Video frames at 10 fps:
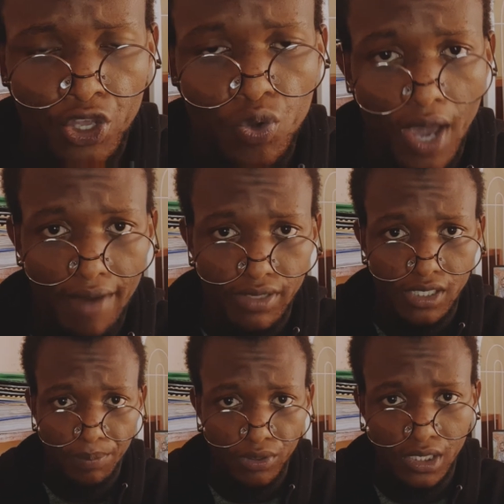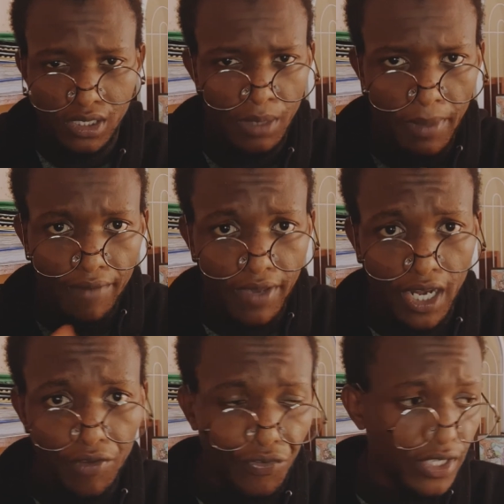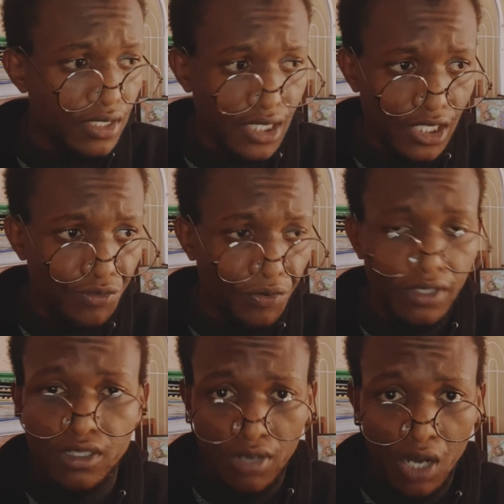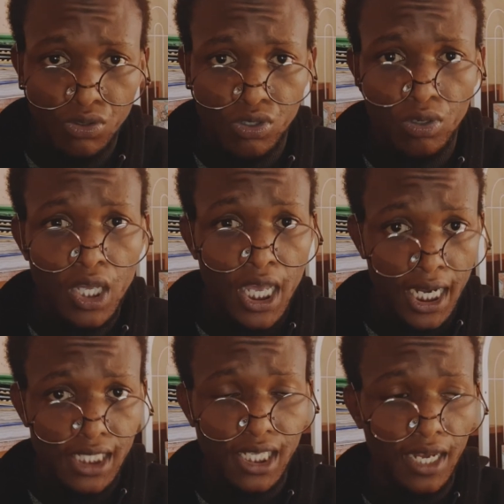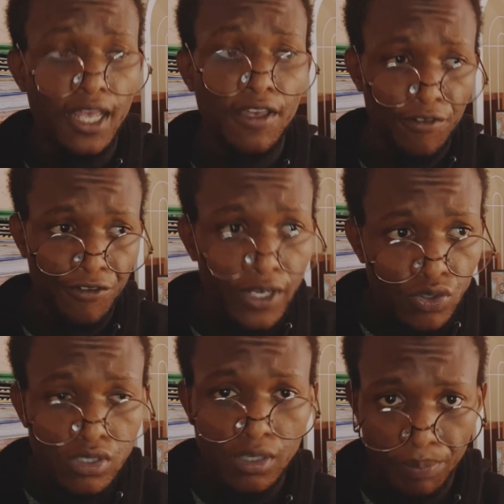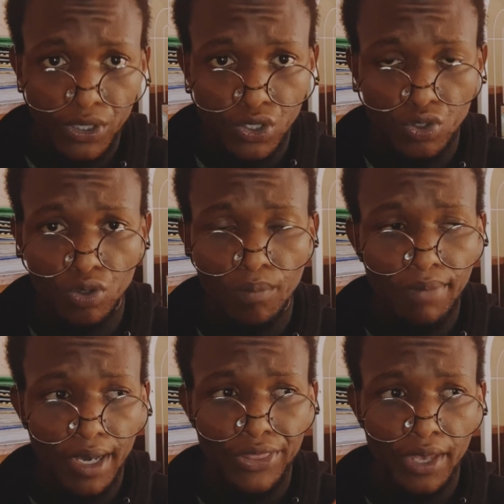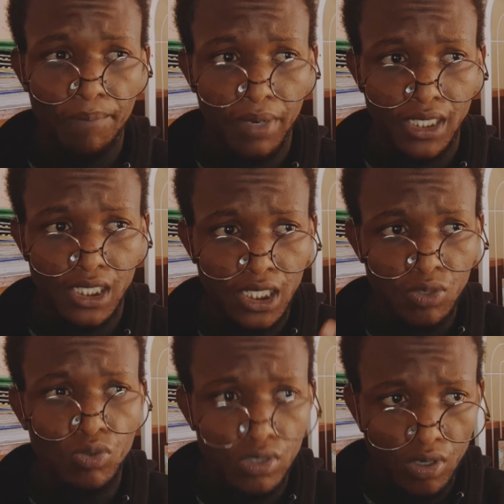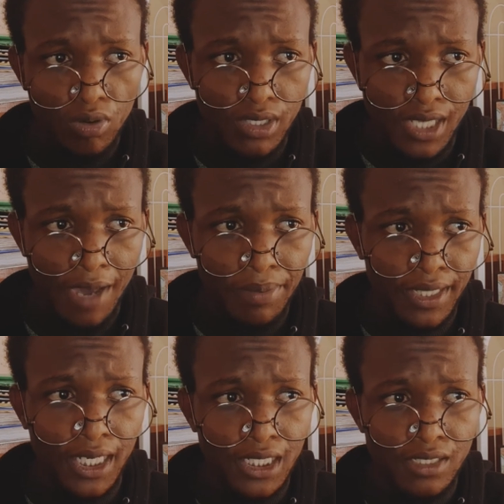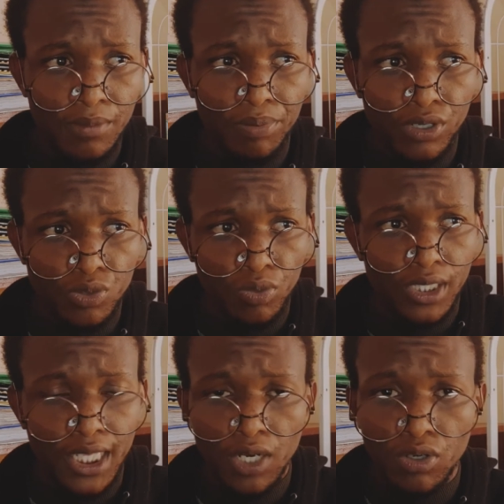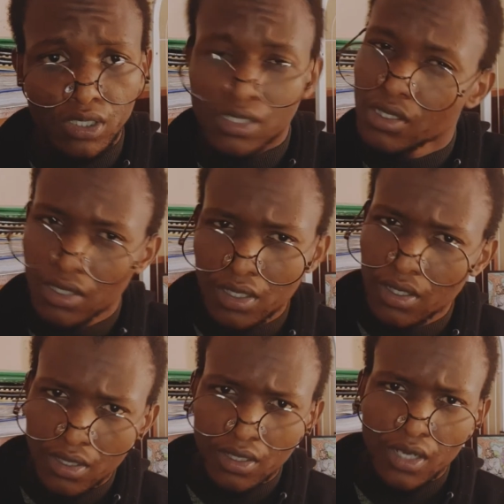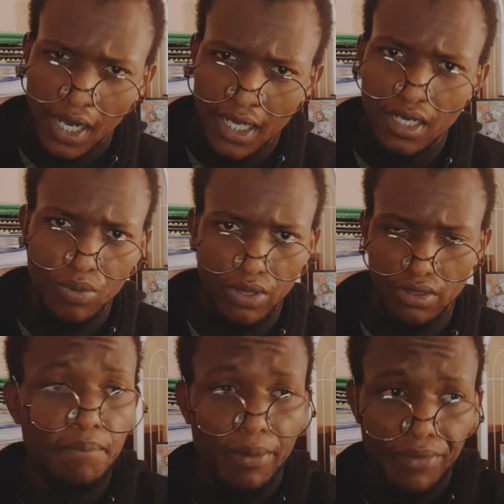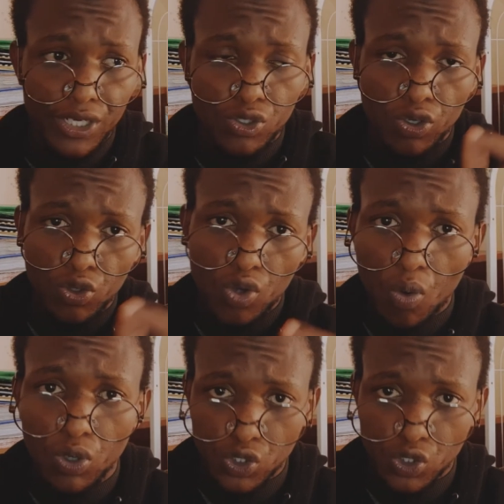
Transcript: you have a support system, even if it's just friends around you. Listen, friends will support you, but it won't always happen that they'll support what they don't agree with. But make sure you know what